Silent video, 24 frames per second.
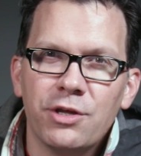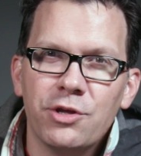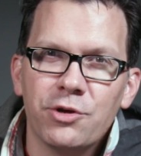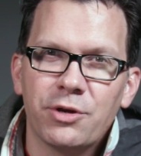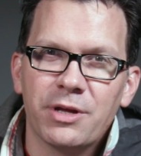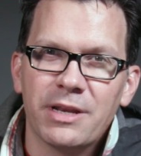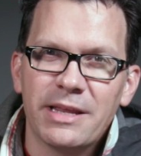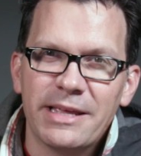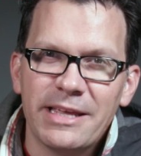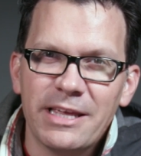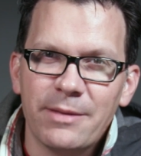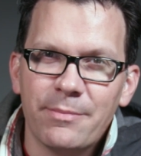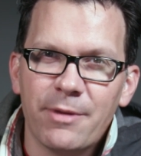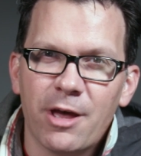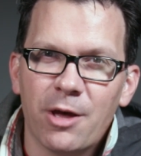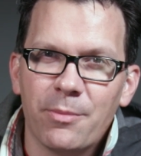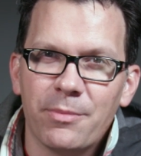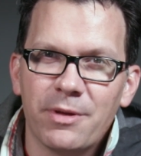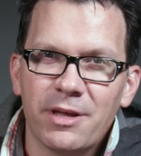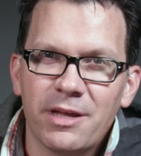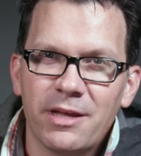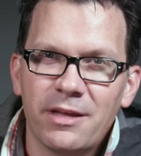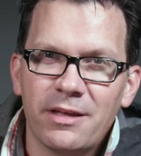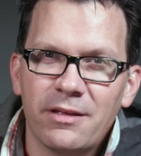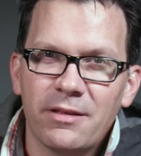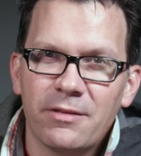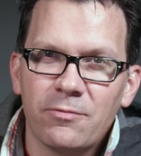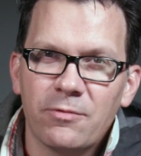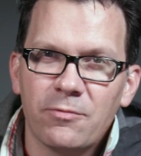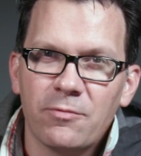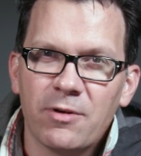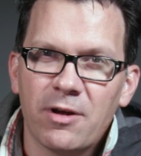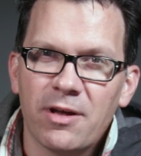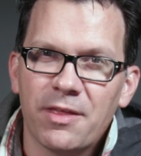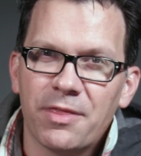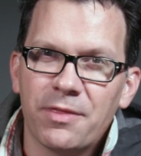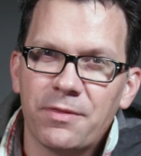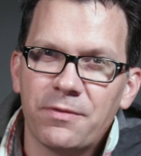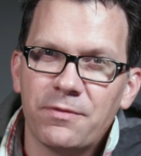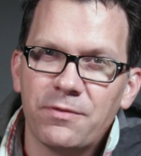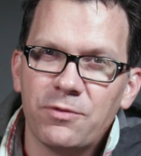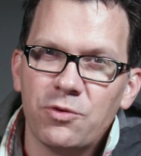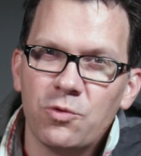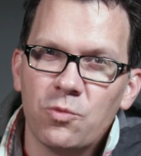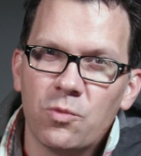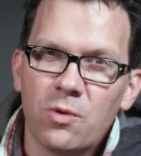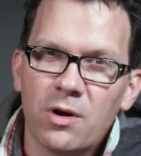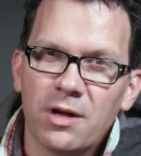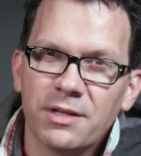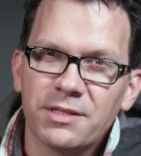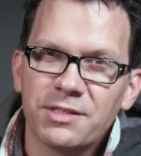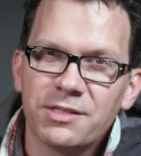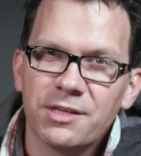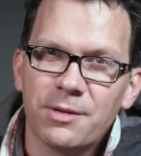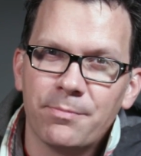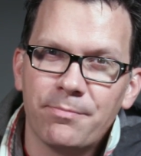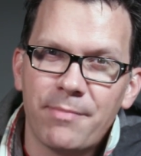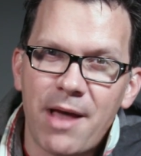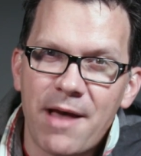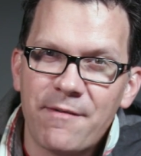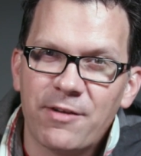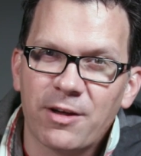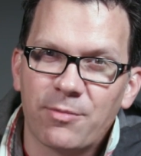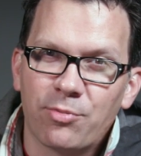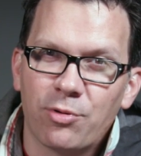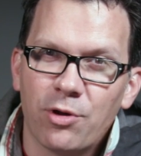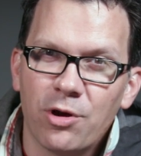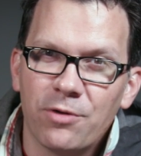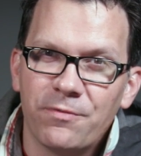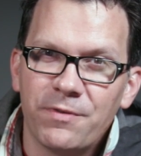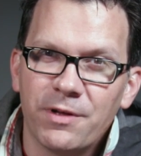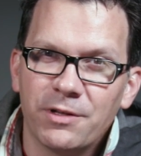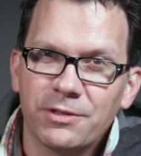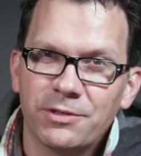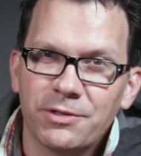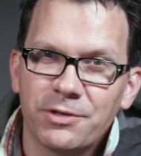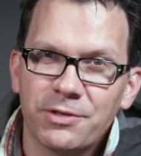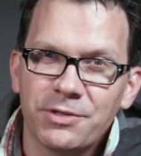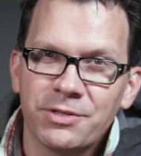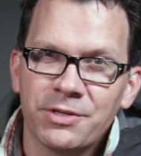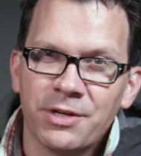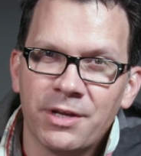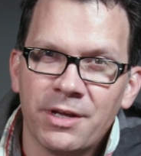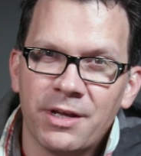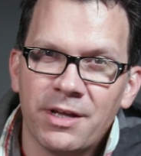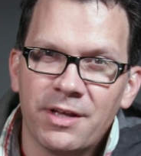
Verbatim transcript: you can email me if you want some Mavic Pro filters,